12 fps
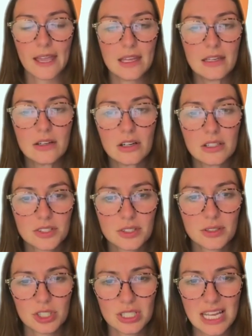And
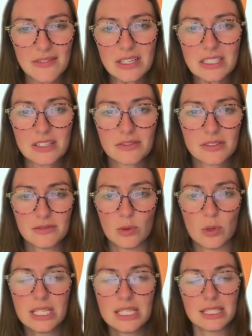also just having different
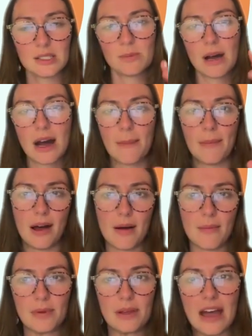voices pop
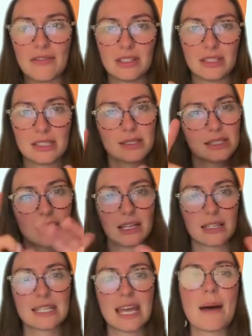up, having this
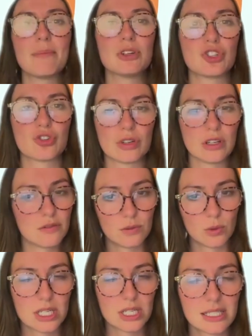tapestry of
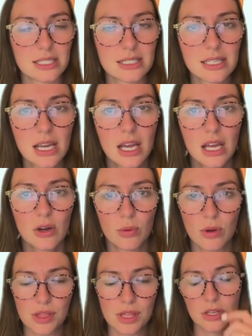voices
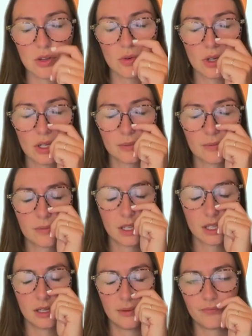within your
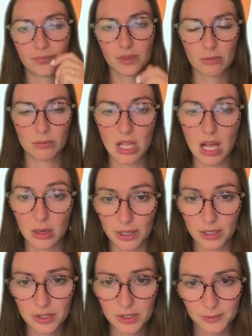blog
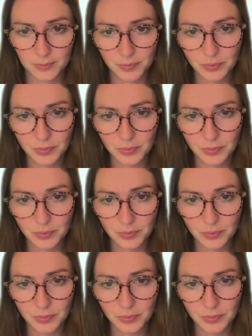post.